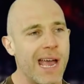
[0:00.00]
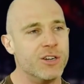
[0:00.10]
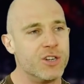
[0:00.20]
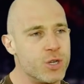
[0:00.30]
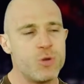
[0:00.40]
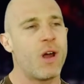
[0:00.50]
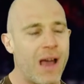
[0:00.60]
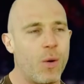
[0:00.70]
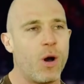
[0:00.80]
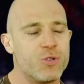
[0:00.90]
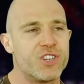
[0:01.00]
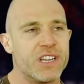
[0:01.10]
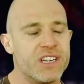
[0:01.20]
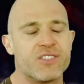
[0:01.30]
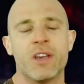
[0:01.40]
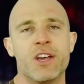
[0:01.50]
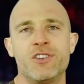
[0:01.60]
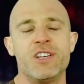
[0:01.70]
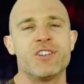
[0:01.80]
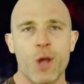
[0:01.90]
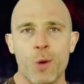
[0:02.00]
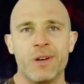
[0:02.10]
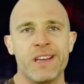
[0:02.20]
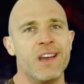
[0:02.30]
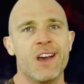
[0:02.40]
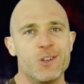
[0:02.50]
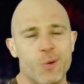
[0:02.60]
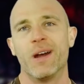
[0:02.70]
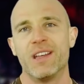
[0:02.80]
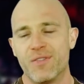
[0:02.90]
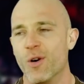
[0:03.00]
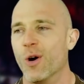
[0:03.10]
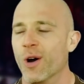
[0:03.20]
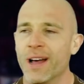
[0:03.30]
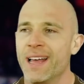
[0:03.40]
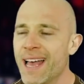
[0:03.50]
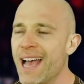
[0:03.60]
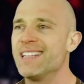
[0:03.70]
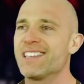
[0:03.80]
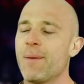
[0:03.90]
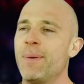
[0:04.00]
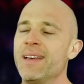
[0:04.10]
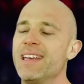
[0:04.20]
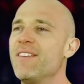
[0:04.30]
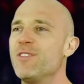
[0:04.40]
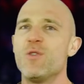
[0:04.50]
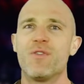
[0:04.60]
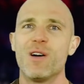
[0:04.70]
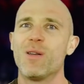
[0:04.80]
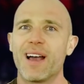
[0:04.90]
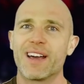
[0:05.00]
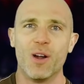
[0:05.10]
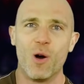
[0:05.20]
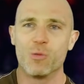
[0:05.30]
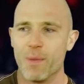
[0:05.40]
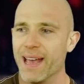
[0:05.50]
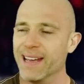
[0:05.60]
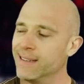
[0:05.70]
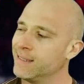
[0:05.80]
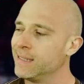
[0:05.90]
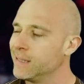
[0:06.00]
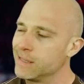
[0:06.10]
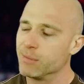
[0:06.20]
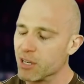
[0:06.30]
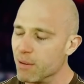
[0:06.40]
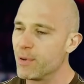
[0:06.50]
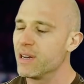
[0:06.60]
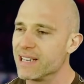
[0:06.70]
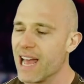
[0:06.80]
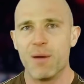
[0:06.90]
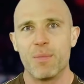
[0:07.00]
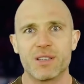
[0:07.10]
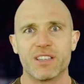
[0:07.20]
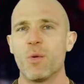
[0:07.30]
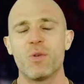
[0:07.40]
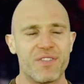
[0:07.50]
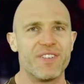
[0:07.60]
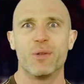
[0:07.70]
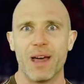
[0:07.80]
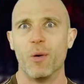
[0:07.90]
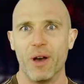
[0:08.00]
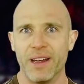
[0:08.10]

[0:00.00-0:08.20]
And do you know how old she is? She is only 24. Hands up if you feel like an old man. I'm gonna put it down because I don't want to feel that